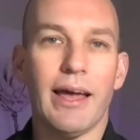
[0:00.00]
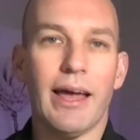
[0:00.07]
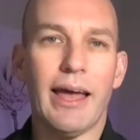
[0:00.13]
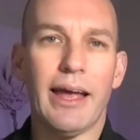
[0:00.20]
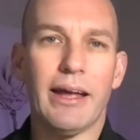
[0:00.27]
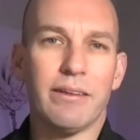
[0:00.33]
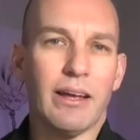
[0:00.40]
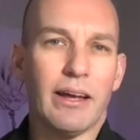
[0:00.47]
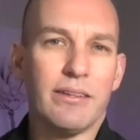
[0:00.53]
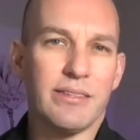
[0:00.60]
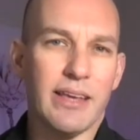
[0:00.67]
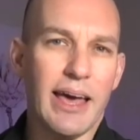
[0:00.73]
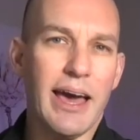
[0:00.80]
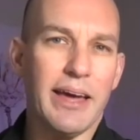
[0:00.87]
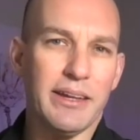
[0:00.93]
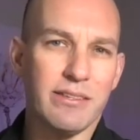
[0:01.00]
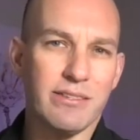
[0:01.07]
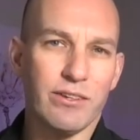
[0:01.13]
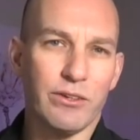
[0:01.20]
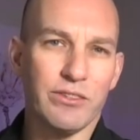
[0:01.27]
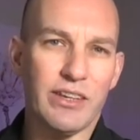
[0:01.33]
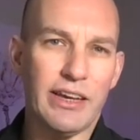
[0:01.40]
And to add
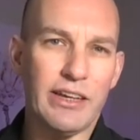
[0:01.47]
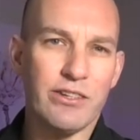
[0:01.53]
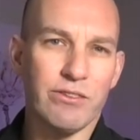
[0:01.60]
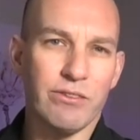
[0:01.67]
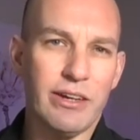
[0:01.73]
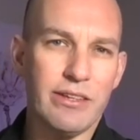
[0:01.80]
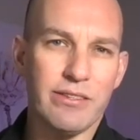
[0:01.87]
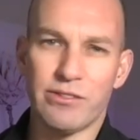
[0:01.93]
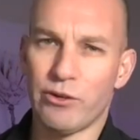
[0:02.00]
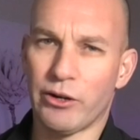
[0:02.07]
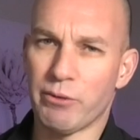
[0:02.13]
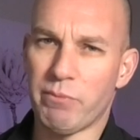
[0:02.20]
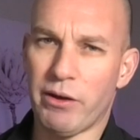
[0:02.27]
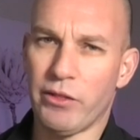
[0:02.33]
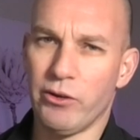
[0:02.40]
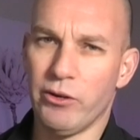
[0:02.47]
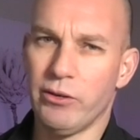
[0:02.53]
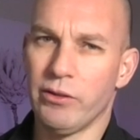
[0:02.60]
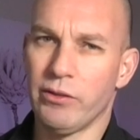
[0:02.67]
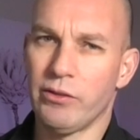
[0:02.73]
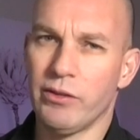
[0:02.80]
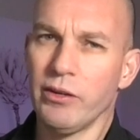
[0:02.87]
insult to injury, sorry to Mother
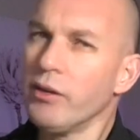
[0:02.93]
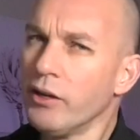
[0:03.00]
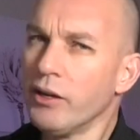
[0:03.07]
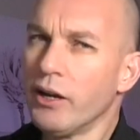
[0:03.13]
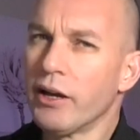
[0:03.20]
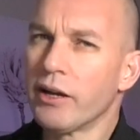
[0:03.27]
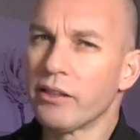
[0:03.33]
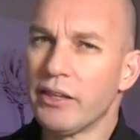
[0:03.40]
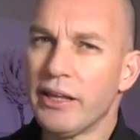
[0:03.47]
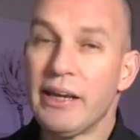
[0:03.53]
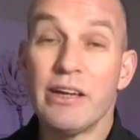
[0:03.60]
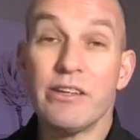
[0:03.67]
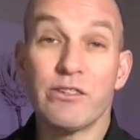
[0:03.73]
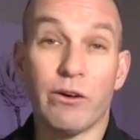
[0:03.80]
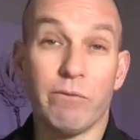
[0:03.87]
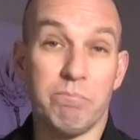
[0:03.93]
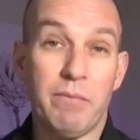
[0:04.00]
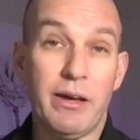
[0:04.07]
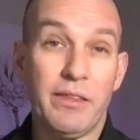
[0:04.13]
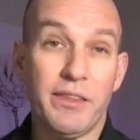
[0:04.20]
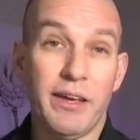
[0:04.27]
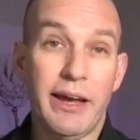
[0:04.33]
Earth, leakage of
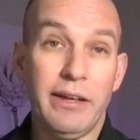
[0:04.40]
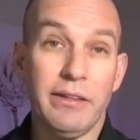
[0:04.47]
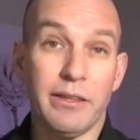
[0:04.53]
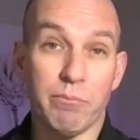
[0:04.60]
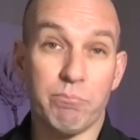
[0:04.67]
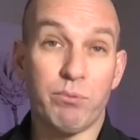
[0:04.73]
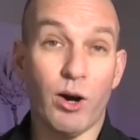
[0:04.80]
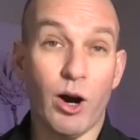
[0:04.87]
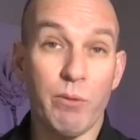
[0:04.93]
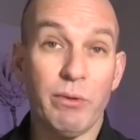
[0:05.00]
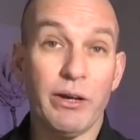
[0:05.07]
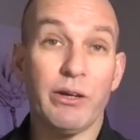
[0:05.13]
methane, the primary